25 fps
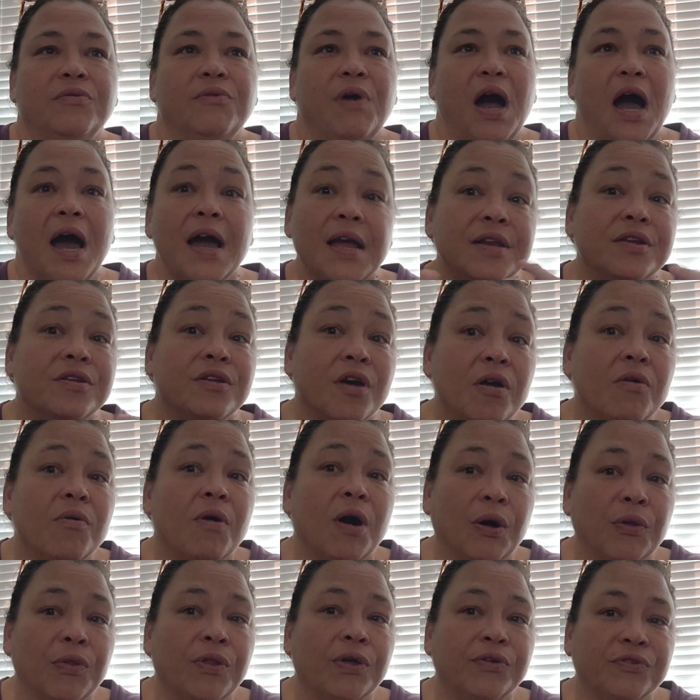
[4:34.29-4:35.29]
I know
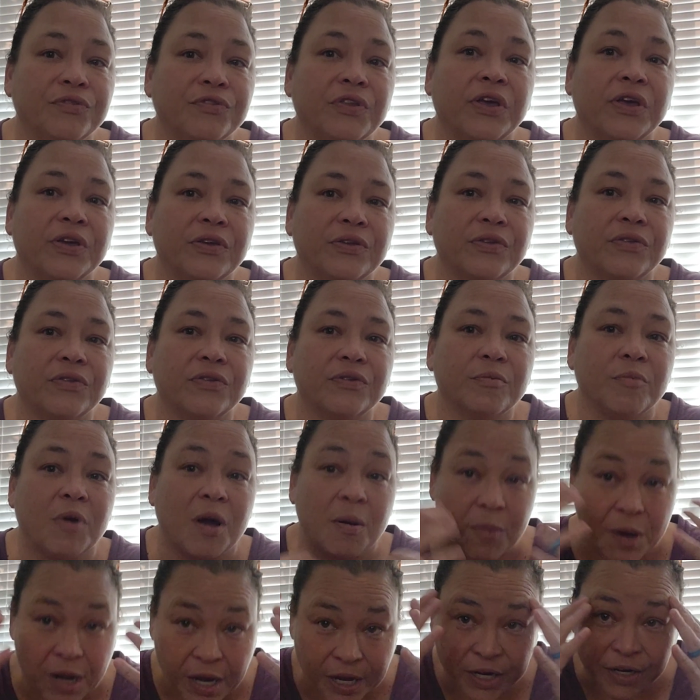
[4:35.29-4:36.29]
all those things. My
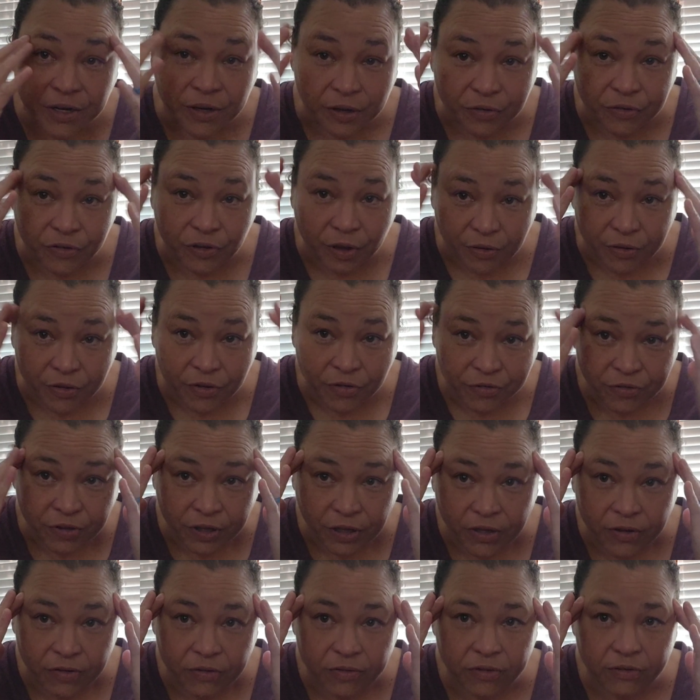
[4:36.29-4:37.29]
mind knows all those
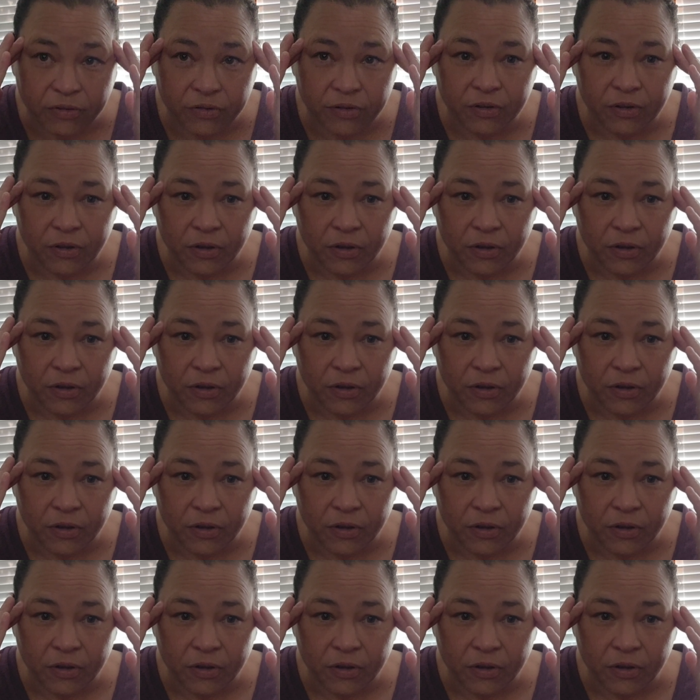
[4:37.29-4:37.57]
things.